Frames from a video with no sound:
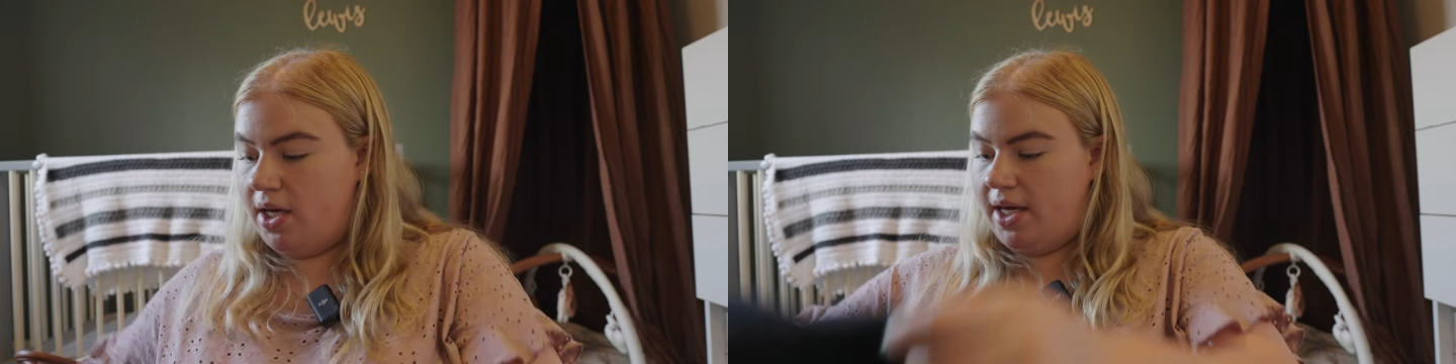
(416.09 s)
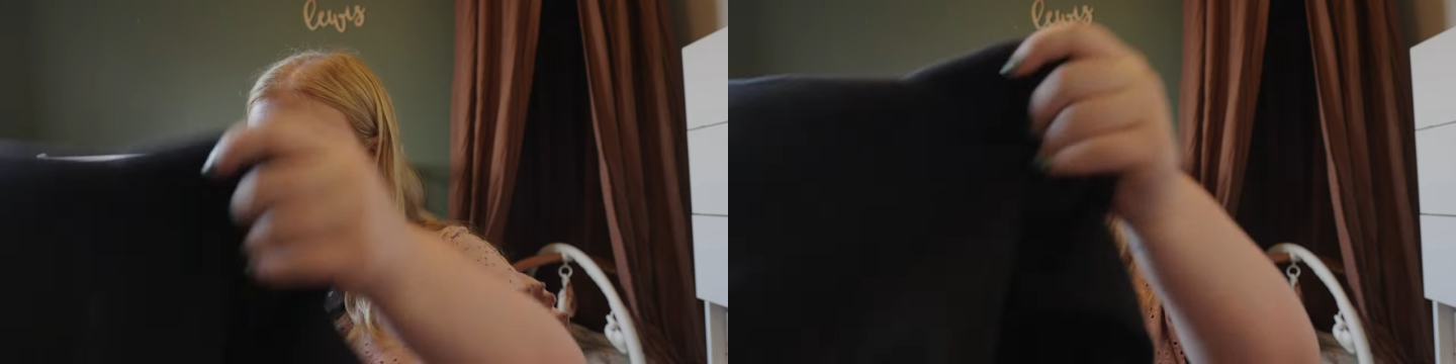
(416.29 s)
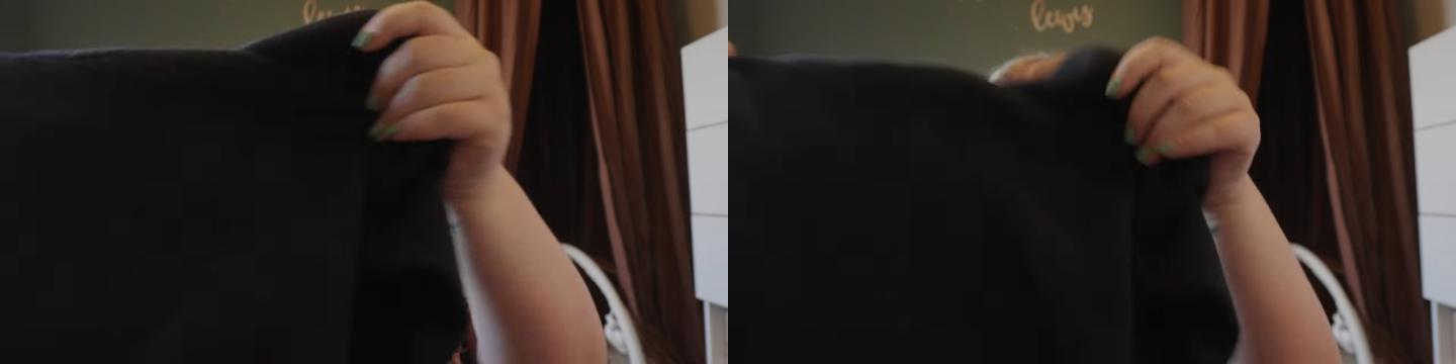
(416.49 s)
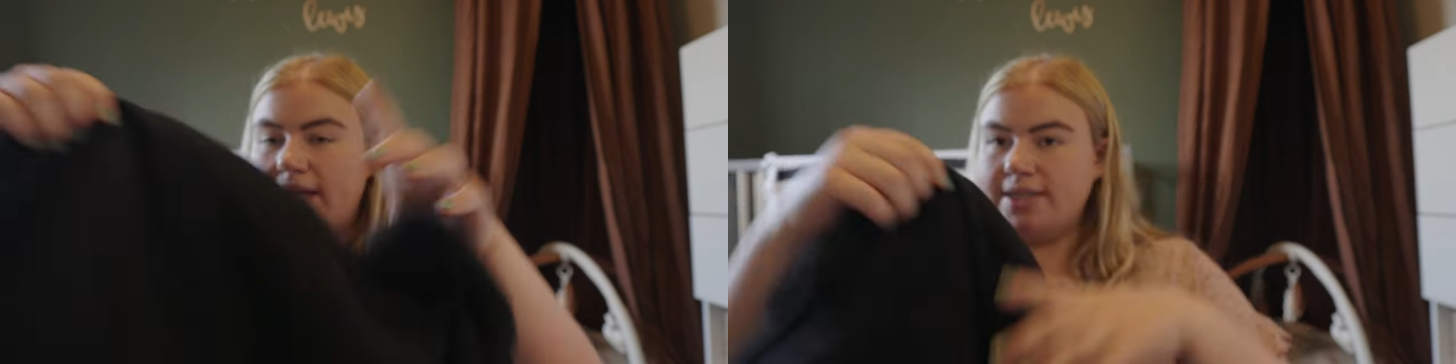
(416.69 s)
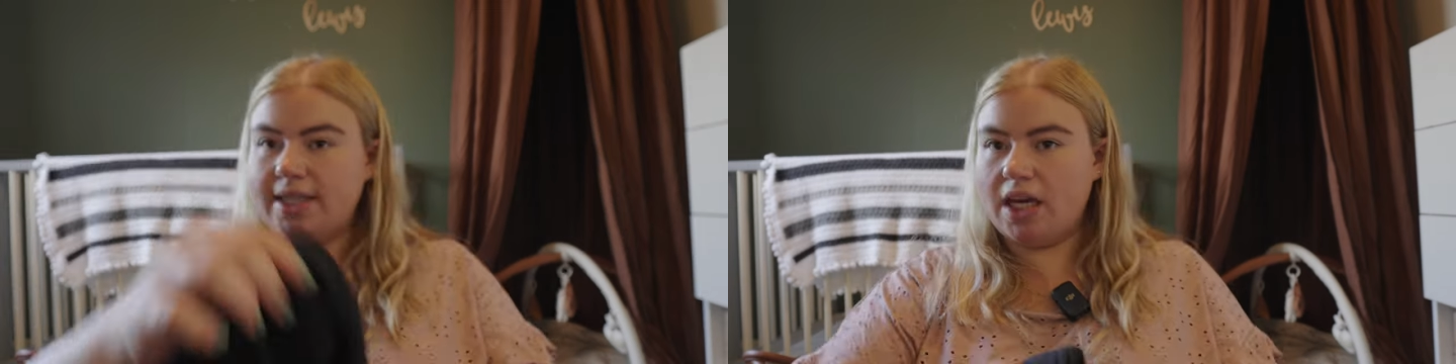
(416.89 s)
He
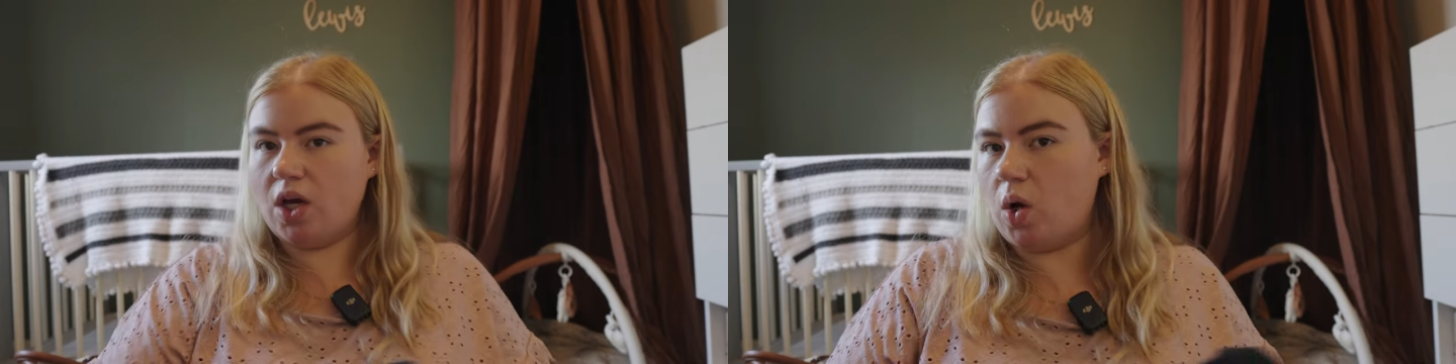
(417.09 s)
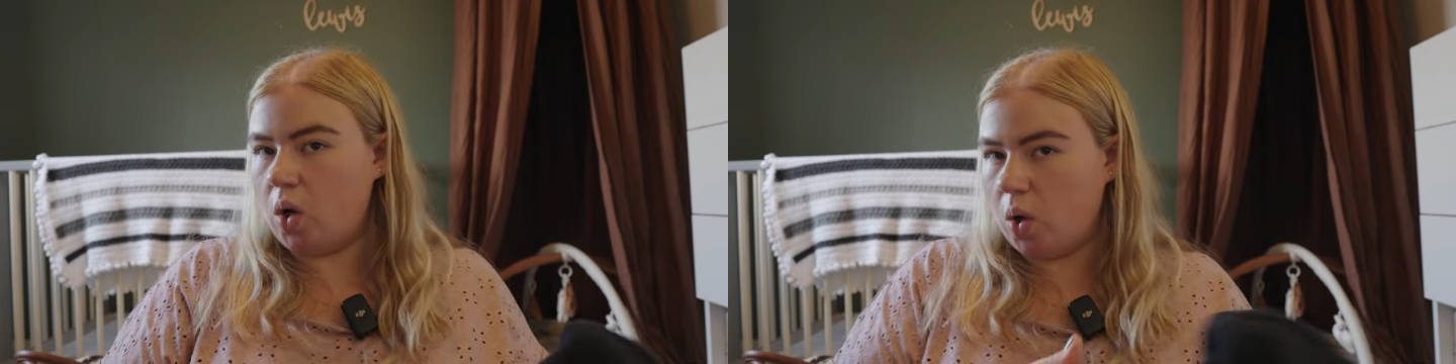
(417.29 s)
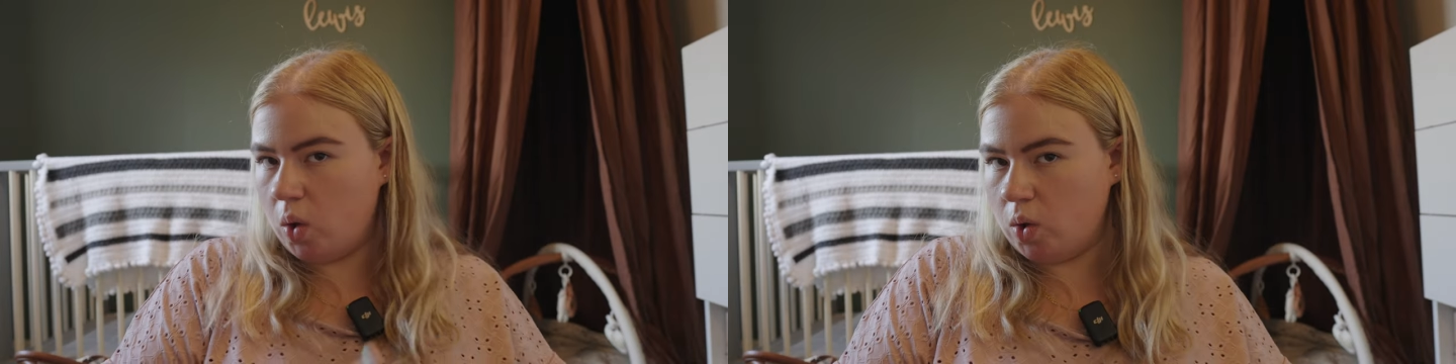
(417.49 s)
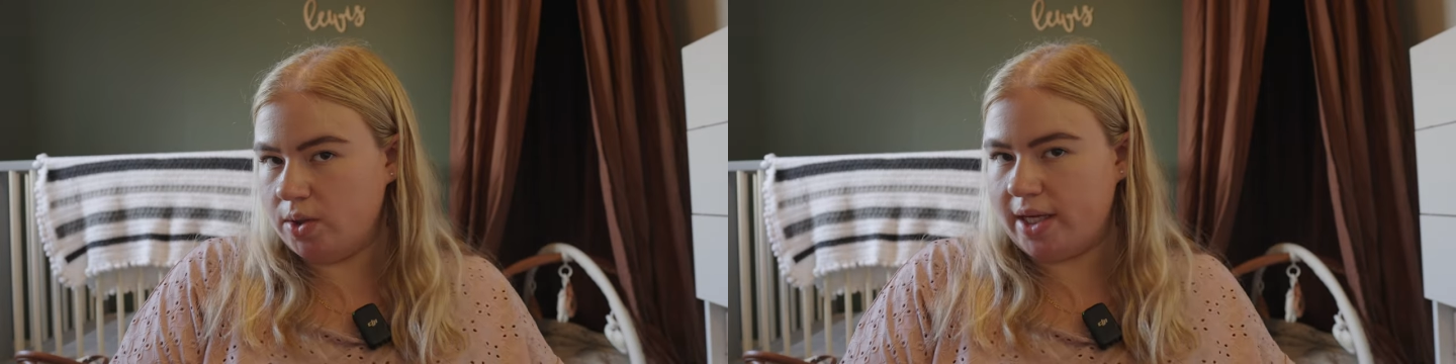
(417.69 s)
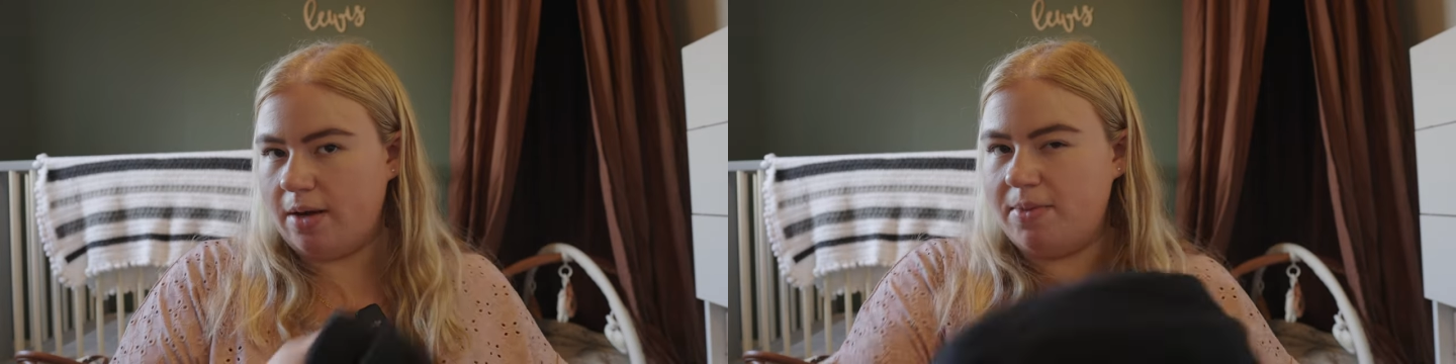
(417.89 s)
tends to get
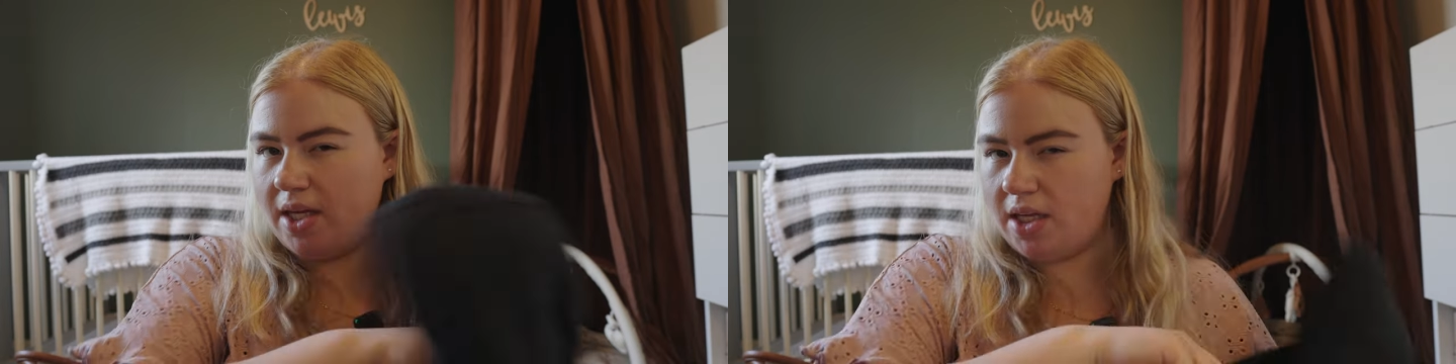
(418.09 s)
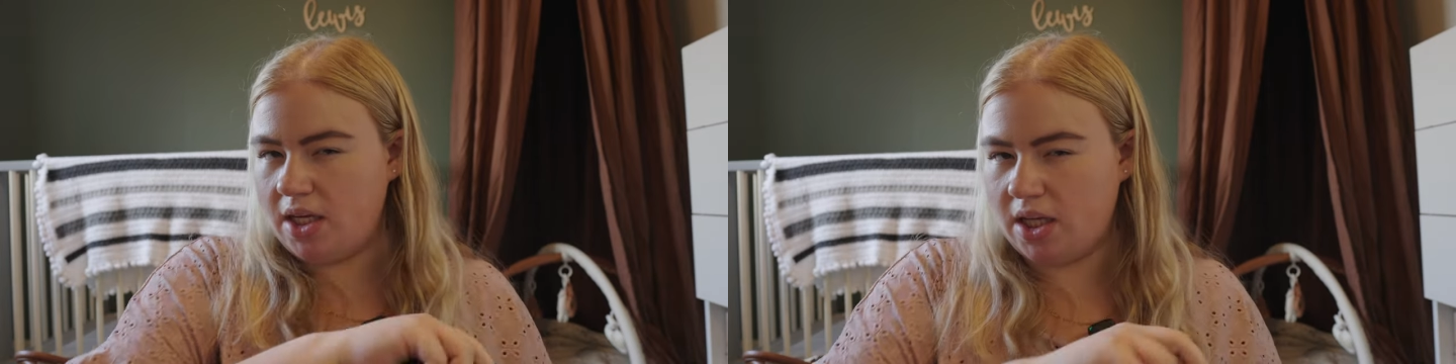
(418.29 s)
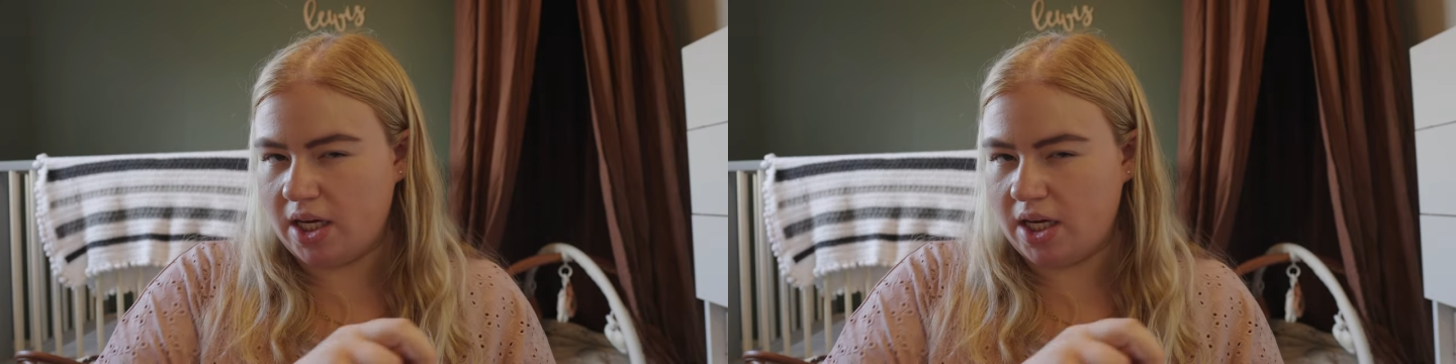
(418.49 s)
cold, and I'm thinking